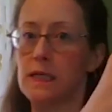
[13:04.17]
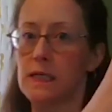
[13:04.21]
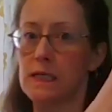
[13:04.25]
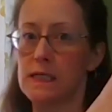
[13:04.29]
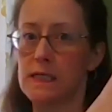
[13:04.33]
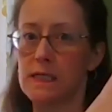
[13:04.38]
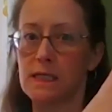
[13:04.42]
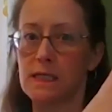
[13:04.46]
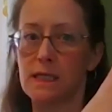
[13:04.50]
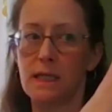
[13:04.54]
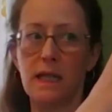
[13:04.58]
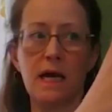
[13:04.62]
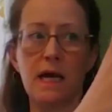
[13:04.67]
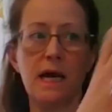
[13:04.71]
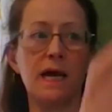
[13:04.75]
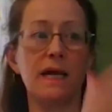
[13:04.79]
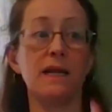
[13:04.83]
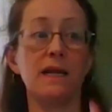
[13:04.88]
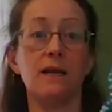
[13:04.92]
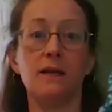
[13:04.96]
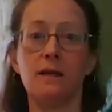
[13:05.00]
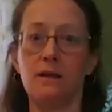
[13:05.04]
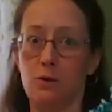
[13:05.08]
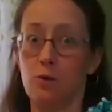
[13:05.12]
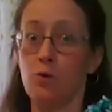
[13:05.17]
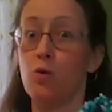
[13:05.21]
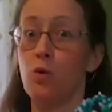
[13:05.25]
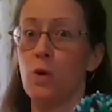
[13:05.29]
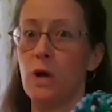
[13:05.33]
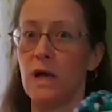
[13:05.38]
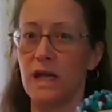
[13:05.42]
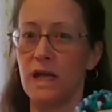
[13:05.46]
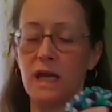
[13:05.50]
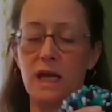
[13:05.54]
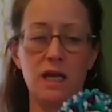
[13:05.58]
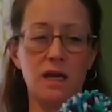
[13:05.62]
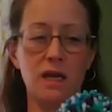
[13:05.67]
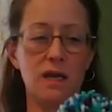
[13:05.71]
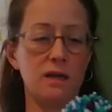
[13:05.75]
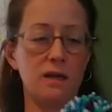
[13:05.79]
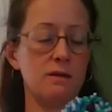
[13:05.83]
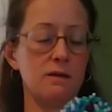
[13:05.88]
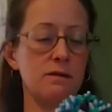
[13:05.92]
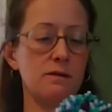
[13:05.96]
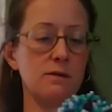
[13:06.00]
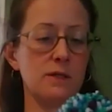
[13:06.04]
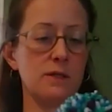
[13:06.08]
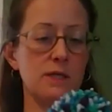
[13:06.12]
slide it. Ooh, I
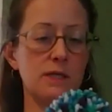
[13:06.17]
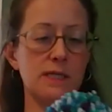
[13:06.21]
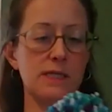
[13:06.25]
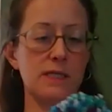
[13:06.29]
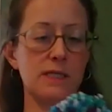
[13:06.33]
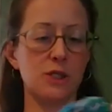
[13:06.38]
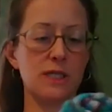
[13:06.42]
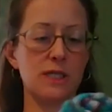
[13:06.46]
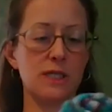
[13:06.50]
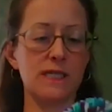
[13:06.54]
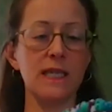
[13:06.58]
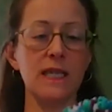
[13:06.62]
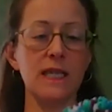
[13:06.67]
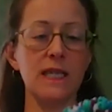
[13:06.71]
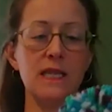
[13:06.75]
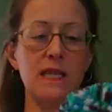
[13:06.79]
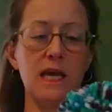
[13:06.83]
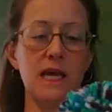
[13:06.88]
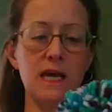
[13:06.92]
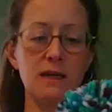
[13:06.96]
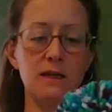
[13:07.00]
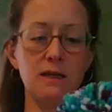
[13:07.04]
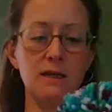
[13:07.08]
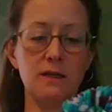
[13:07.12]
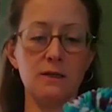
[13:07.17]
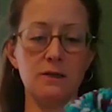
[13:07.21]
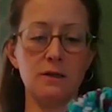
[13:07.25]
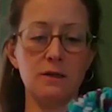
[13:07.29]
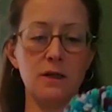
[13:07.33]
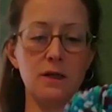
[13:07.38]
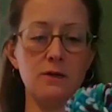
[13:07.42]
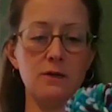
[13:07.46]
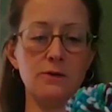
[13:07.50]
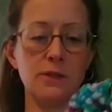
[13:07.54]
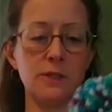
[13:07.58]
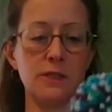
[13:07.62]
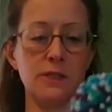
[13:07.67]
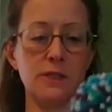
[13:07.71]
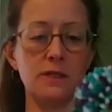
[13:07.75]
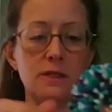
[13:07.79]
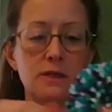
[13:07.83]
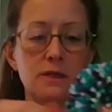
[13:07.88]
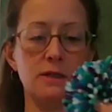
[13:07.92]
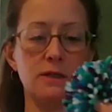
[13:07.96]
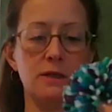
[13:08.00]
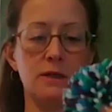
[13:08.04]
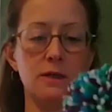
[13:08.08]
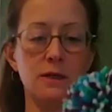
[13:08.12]
can. Slid that a little closer.
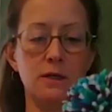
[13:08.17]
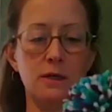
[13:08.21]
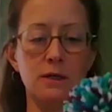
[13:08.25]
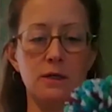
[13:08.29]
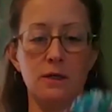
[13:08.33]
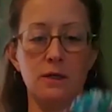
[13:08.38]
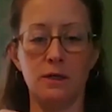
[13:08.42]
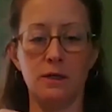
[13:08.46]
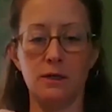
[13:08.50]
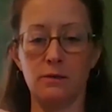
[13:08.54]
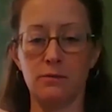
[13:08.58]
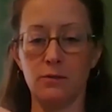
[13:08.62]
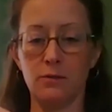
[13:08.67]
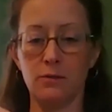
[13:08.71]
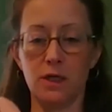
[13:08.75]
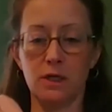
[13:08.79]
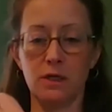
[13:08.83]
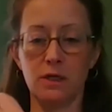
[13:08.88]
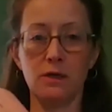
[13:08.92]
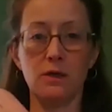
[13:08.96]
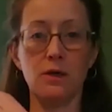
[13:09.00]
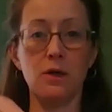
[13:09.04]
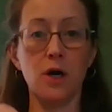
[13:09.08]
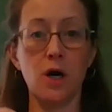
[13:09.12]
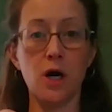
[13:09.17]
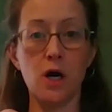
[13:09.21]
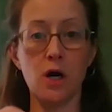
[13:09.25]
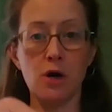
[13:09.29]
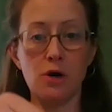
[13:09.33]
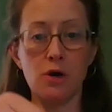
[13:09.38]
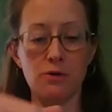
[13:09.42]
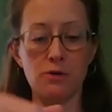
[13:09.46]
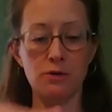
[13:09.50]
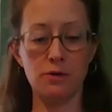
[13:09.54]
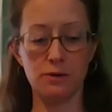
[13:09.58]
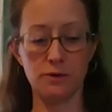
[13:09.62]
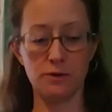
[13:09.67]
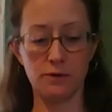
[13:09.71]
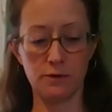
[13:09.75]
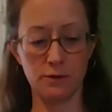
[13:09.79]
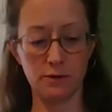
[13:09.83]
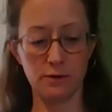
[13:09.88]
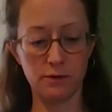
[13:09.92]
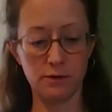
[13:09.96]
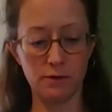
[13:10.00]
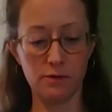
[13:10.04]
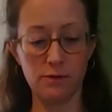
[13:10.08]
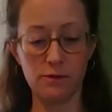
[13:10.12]
I'm going to go
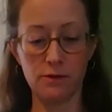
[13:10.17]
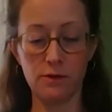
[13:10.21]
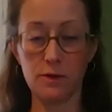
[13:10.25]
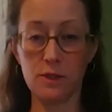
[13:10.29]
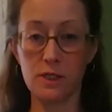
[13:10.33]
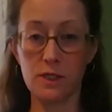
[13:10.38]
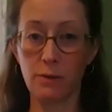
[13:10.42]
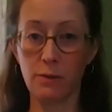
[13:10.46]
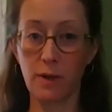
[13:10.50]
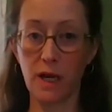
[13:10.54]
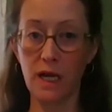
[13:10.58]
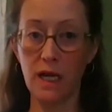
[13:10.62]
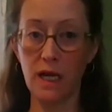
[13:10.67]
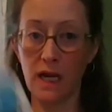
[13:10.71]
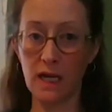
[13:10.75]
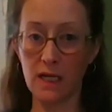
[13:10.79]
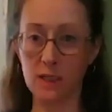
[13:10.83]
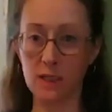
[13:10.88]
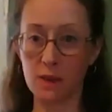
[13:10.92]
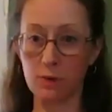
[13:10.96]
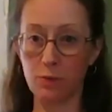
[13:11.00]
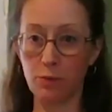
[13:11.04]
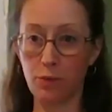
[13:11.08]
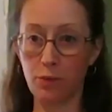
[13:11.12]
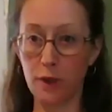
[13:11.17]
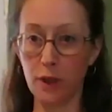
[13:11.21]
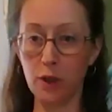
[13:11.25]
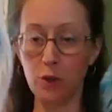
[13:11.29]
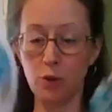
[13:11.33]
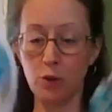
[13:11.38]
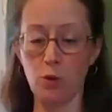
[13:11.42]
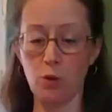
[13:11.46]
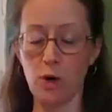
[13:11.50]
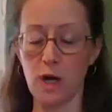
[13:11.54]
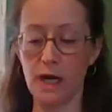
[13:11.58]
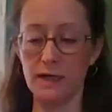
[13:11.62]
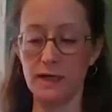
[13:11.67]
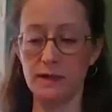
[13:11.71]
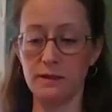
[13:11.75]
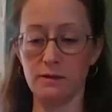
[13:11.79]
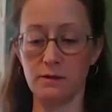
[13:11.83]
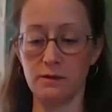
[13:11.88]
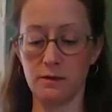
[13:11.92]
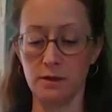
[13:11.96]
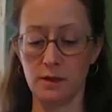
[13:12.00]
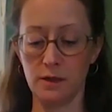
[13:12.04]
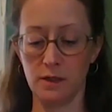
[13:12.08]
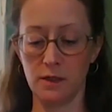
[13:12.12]
to my next blue
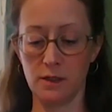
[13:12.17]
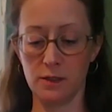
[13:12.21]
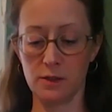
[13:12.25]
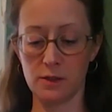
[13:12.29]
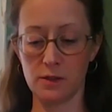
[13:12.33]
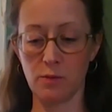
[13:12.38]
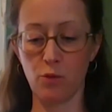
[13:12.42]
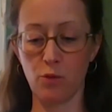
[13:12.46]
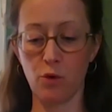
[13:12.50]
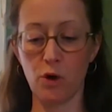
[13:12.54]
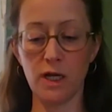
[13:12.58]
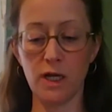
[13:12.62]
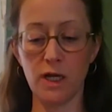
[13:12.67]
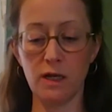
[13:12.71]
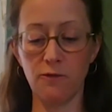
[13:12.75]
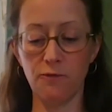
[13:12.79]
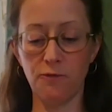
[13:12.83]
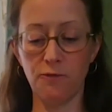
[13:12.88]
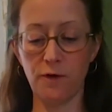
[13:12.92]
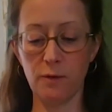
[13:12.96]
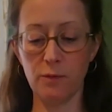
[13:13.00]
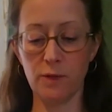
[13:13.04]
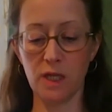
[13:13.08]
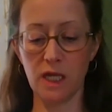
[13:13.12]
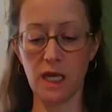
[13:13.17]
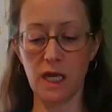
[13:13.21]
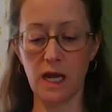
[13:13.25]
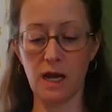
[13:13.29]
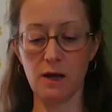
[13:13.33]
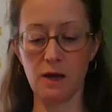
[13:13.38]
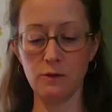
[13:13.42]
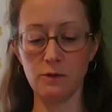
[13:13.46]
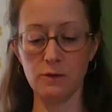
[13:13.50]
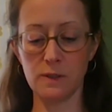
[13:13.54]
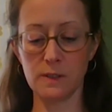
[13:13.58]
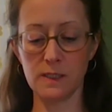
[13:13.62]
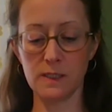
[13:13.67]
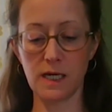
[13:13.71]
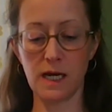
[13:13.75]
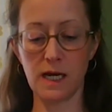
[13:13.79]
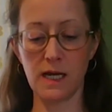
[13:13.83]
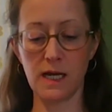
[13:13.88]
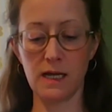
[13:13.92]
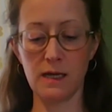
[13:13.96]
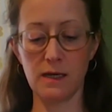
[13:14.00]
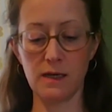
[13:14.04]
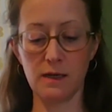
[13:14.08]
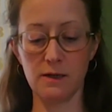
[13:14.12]
one. So I'm working from the
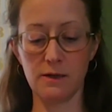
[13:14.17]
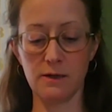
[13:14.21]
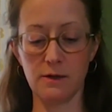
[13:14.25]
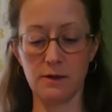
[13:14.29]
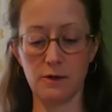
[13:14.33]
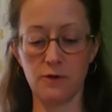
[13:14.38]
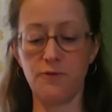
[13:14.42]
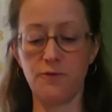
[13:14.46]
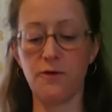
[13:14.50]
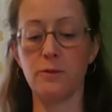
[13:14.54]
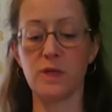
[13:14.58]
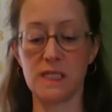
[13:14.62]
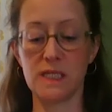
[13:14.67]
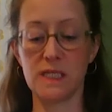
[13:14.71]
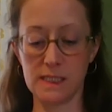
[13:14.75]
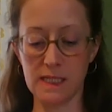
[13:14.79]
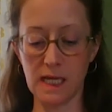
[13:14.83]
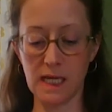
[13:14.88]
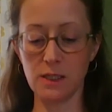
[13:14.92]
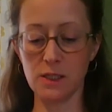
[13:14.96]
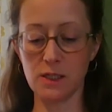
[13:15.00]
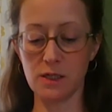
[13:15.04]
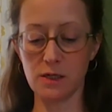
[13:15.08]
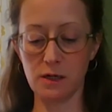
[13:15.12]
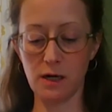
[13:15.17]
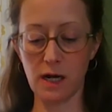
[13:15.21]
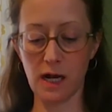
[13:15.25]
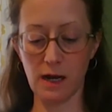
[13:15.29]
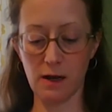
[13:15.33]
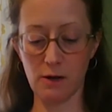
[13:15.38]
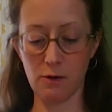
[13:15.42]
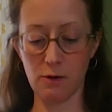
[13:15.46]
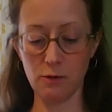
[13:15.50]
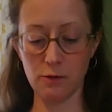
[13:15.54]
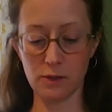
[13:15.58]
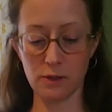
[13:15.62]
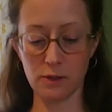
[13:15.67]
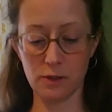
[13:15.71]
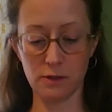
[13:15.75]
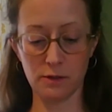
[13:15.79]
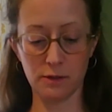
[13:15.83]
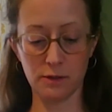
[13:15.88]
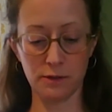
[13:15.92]
outside, or from the center out.